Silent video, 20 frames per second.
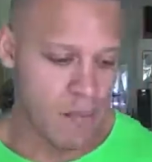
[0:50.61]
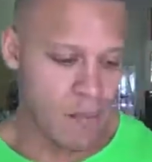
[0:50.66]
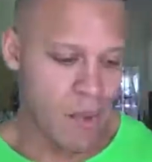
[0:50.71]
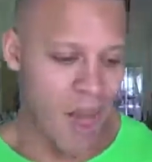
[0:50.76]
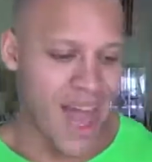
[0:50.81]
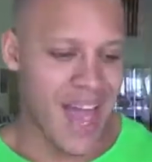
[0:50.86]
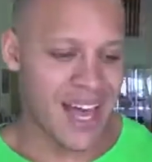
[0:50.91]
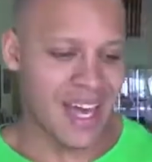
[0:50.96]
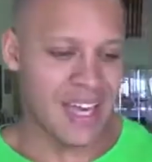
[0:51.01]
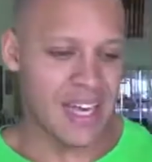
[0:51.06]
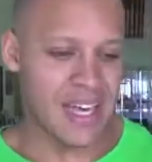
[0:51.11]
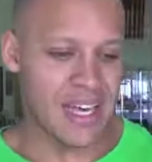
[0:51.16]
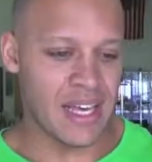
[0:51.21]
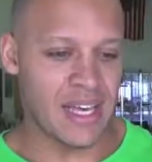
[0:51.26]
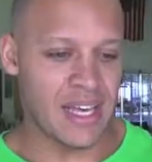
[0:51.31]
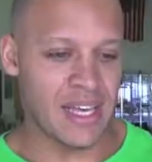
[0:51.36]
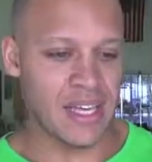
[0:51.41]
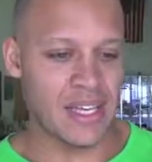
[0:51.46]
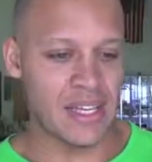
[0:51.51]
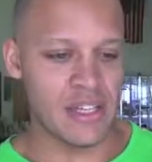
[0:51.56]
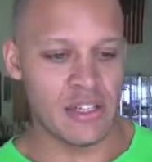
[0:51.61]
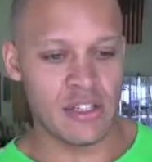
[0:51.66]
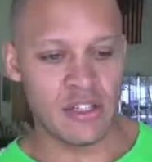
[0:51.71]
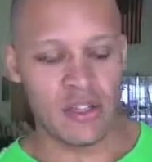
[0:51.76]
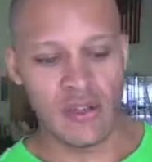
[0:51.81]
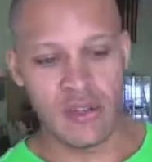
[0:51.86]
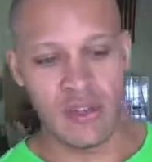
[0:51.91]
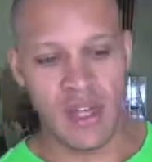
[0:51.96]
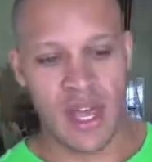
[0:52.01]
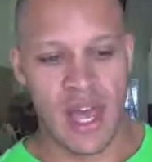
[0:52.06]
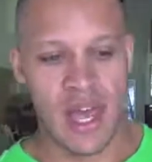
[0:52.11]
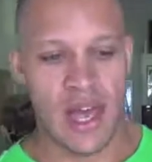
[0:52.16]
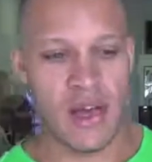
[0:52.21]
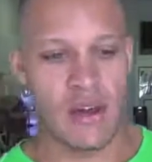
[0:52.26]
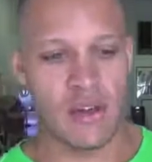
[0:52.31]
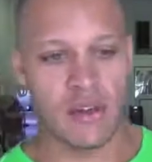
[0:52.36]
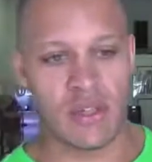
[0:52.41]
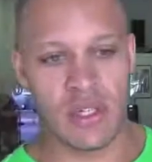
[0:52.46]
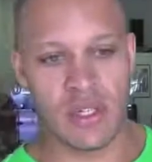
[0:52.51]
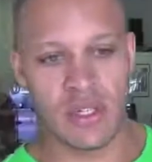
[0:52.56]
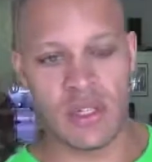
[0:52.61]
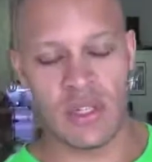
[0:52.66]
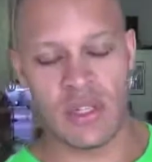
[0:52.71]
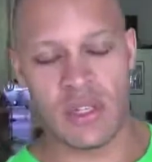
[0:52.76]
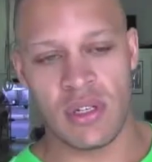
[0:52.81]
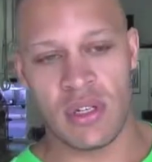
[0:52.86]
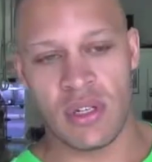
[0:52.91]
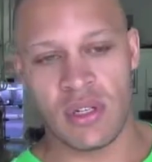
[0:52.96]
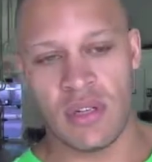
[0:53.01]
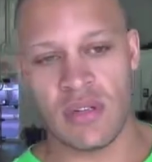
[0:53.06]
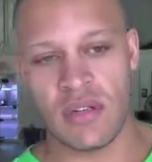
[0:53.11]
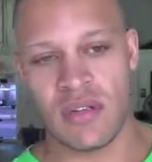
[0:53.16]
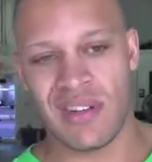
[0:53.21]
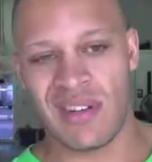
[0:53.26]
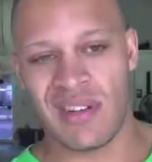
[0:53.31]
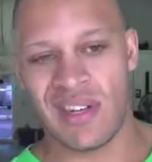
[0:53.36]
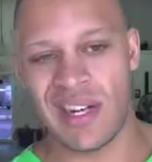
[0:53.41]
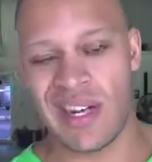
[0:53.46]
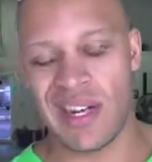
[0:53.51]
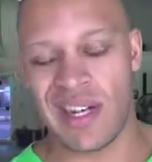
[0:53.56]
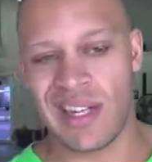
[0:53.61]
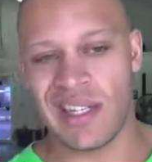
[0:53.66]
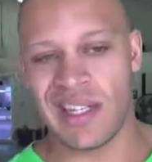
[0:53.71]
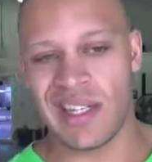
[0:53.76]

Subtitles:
back in 2010,